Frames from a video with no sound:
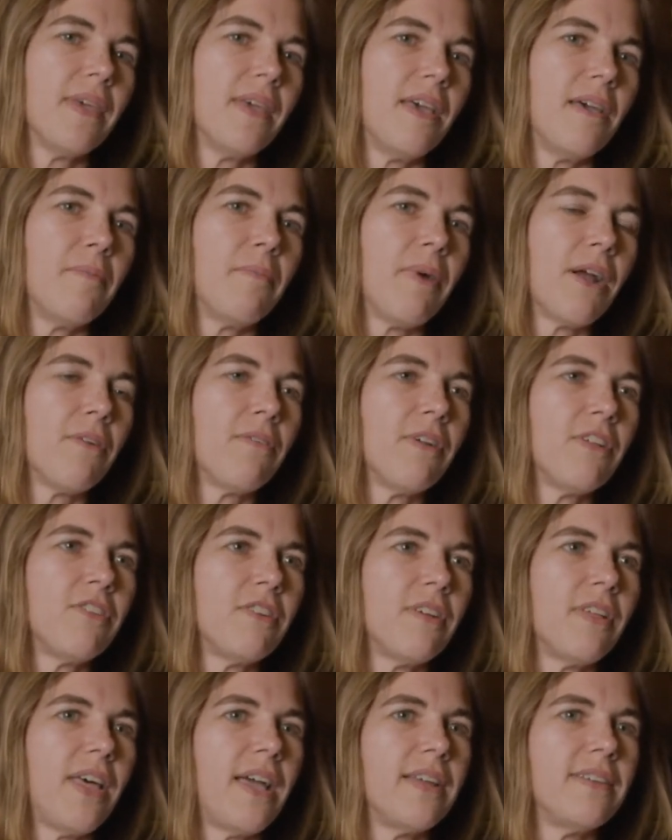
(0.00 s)
My
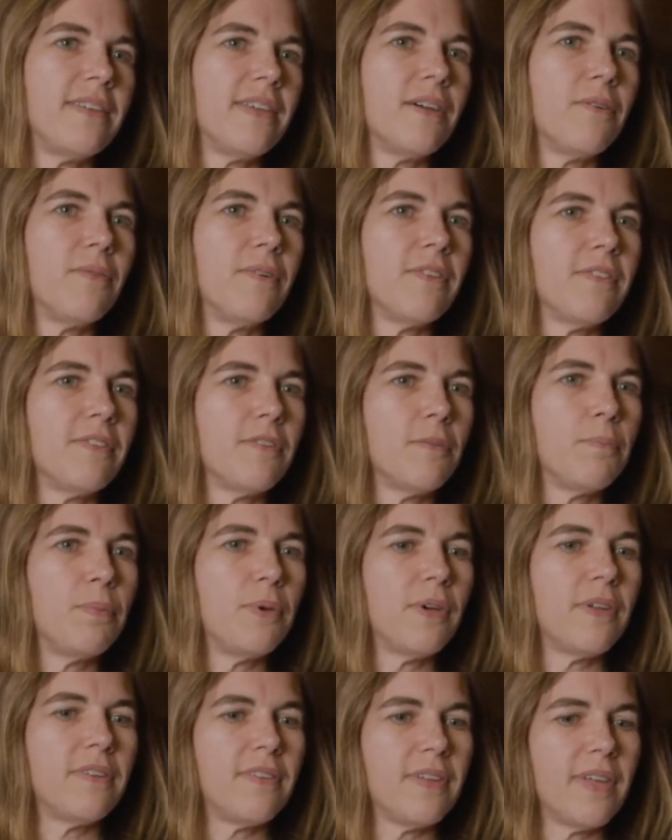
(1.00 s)
original idea was to
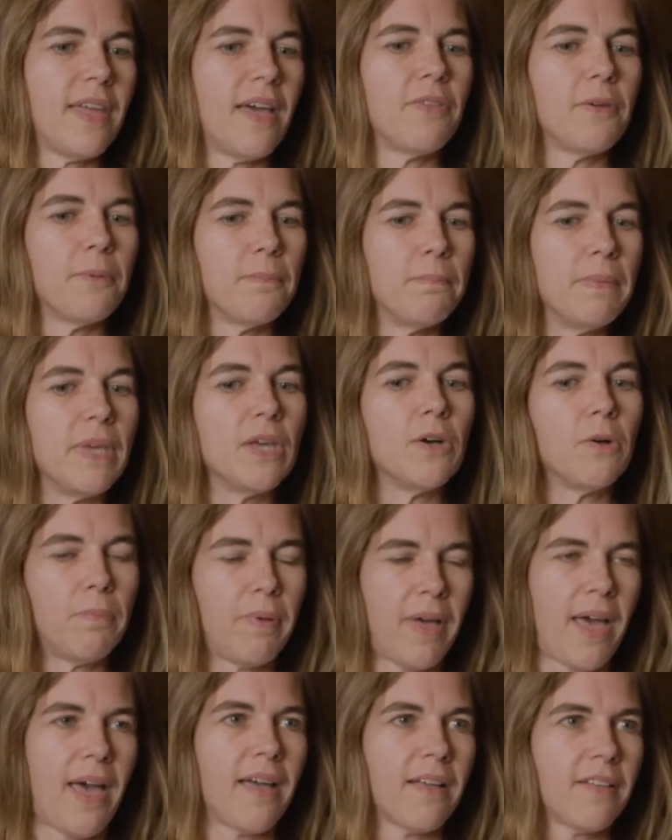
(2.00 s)
put together meal
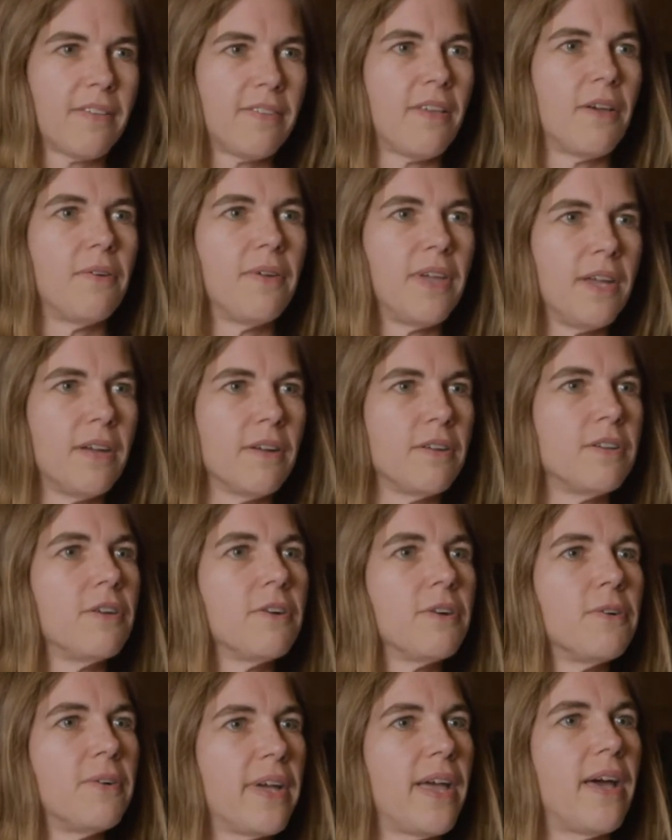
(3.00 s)
packs. So here,
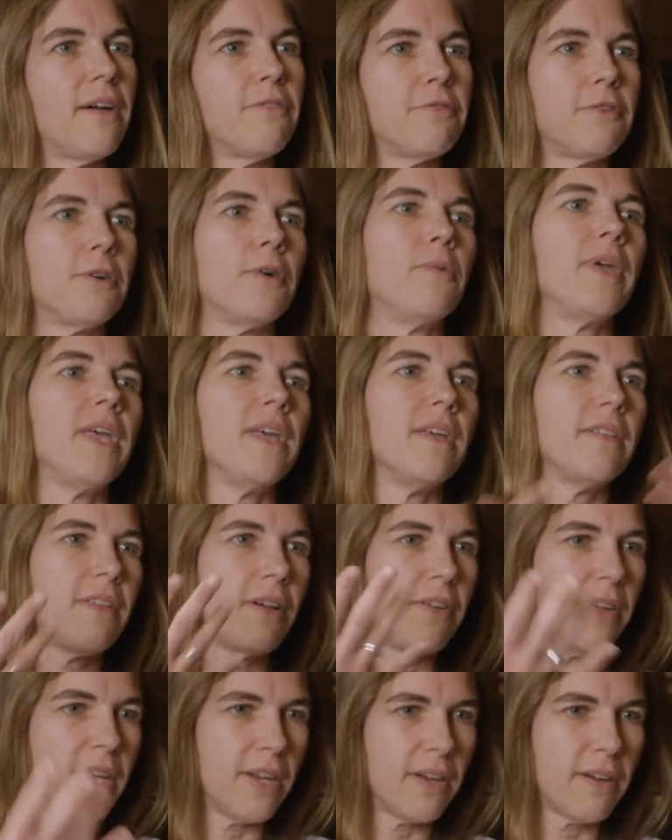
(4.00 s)
you're going out for a week.
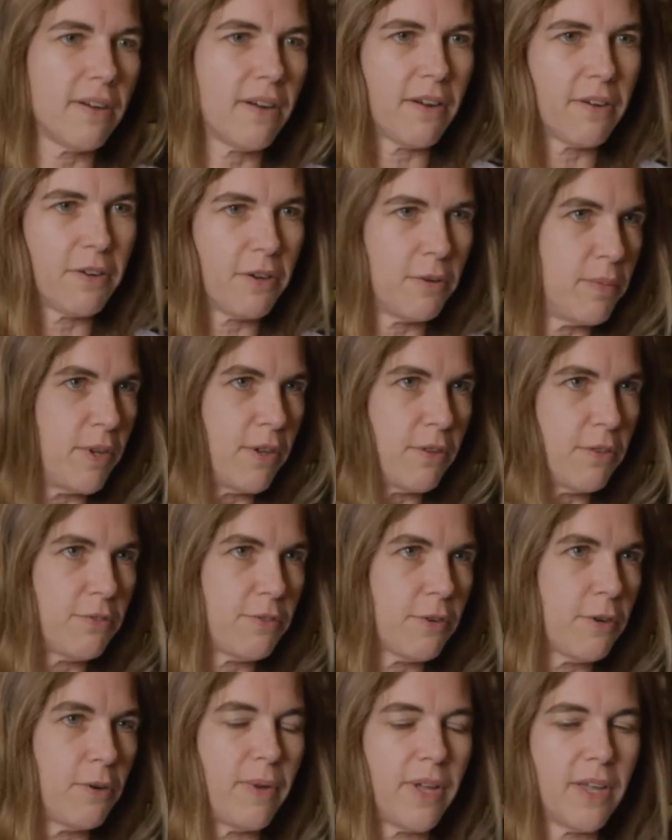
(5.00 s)
So here are your meals
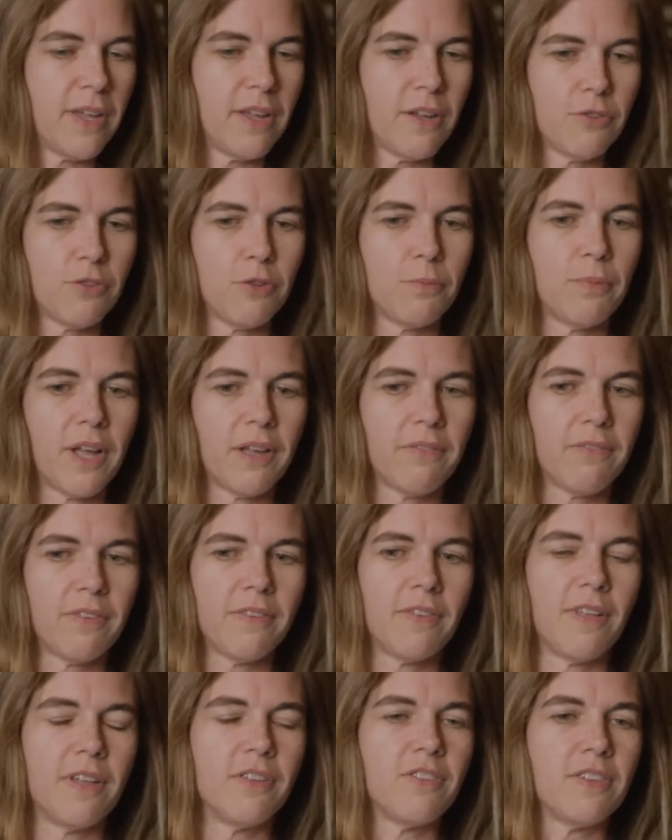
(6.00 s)
for a week. Here's your
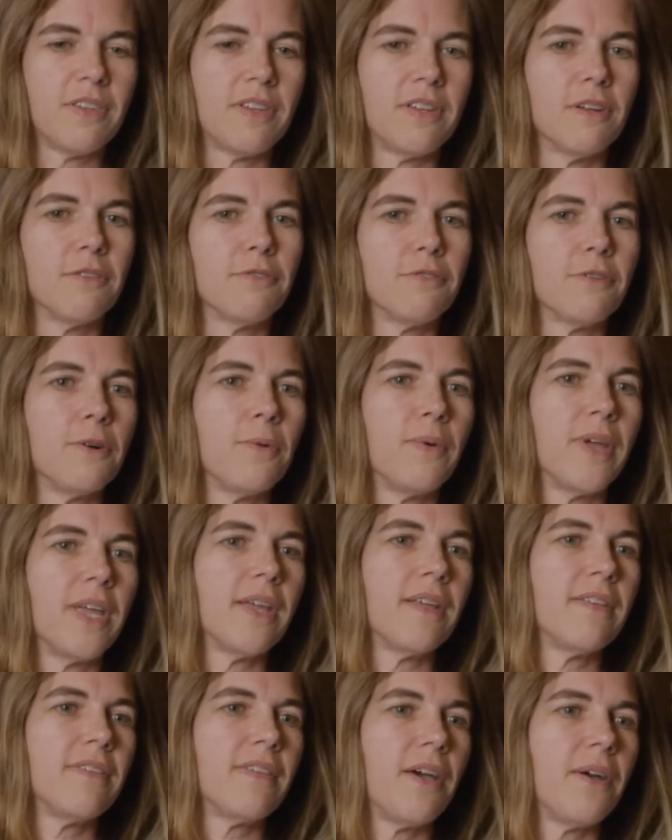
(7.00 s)
breakfast, lunch, and dinner for a
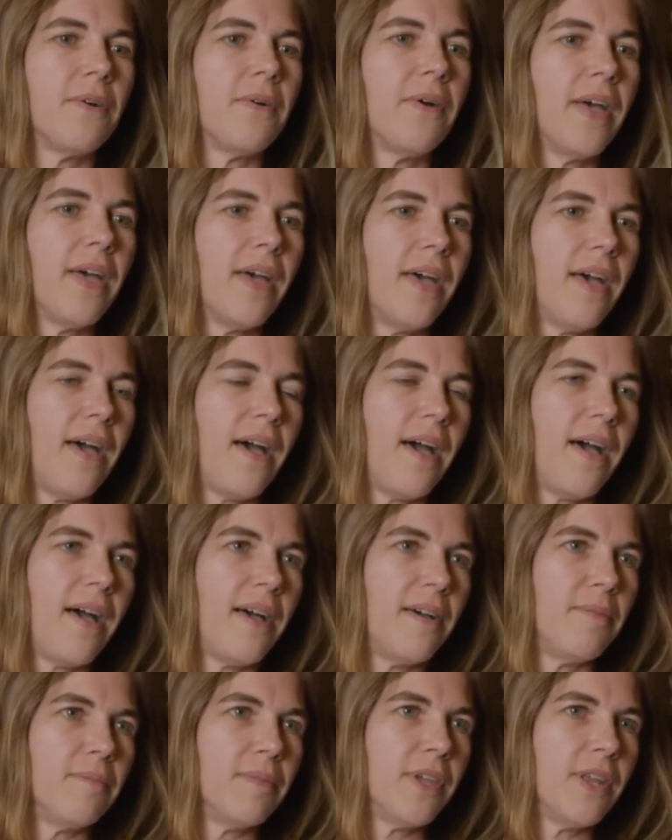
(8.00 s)
week. So,
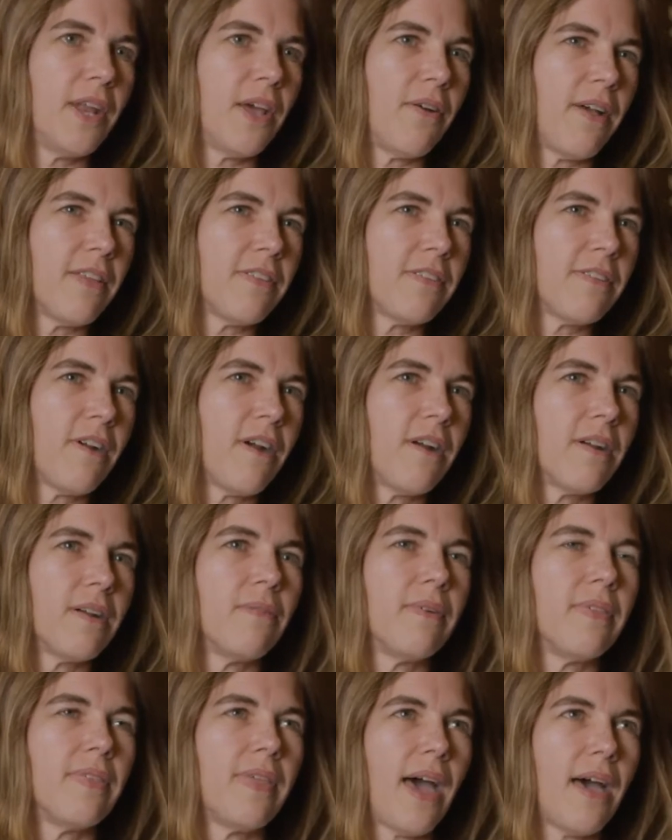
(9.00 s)
I started
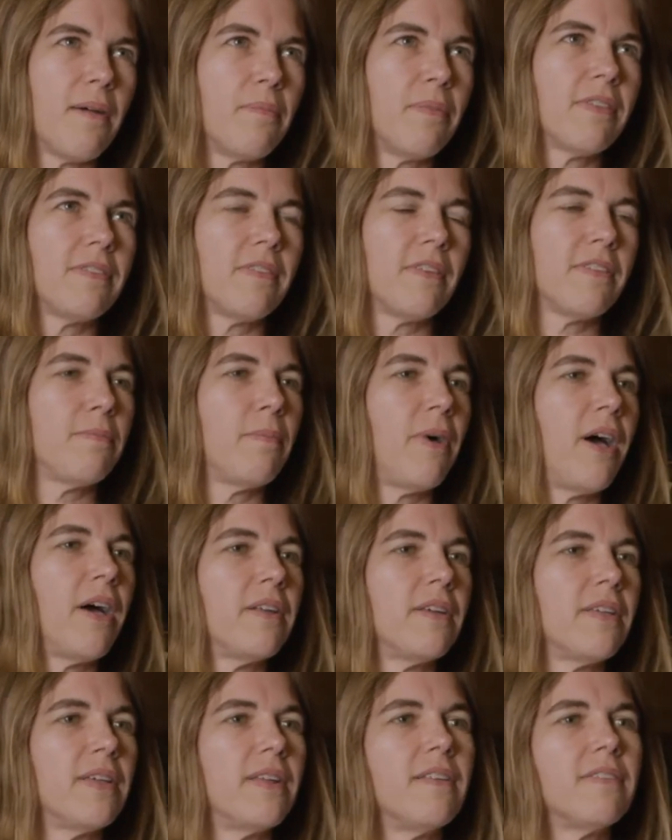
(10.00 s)
with that business
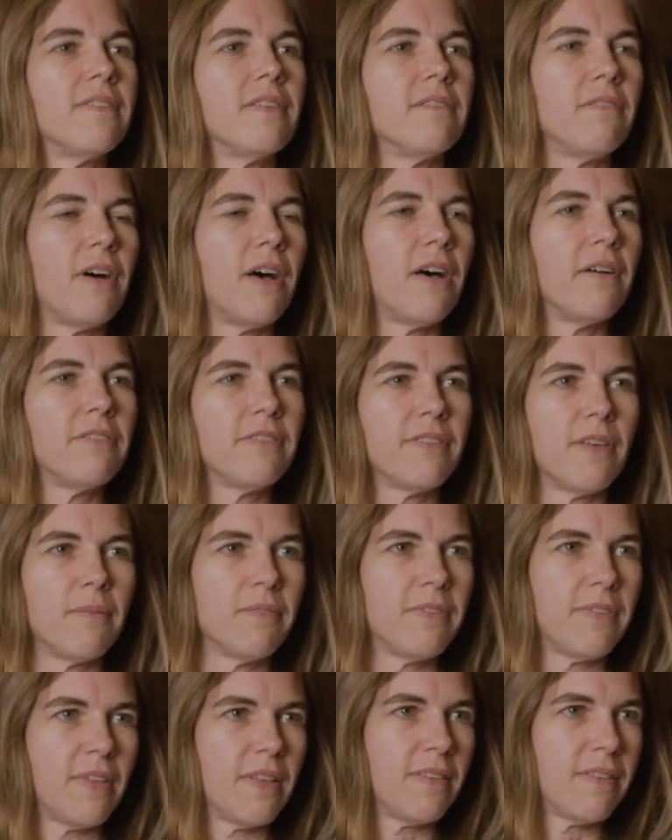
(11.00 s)
model and it's evolved some
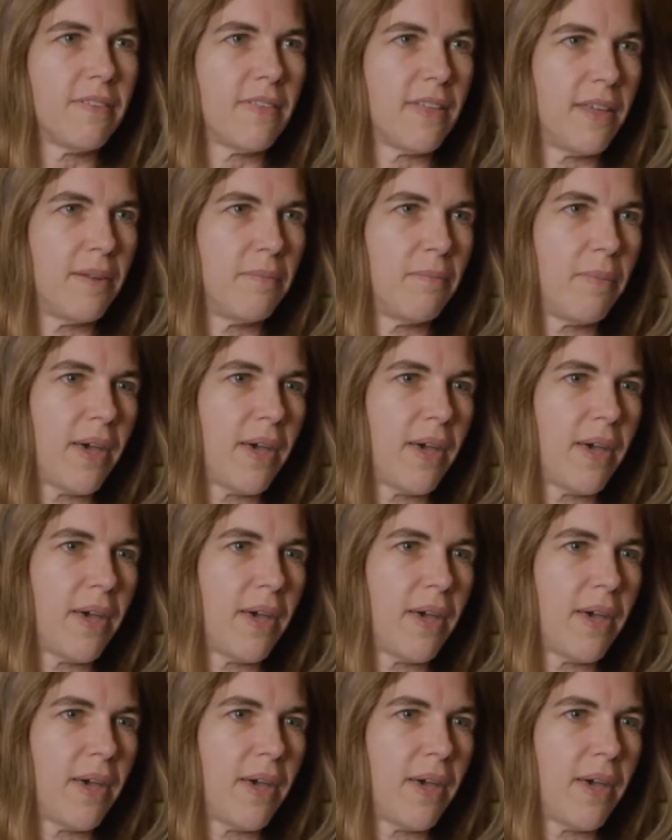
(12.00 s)
since then.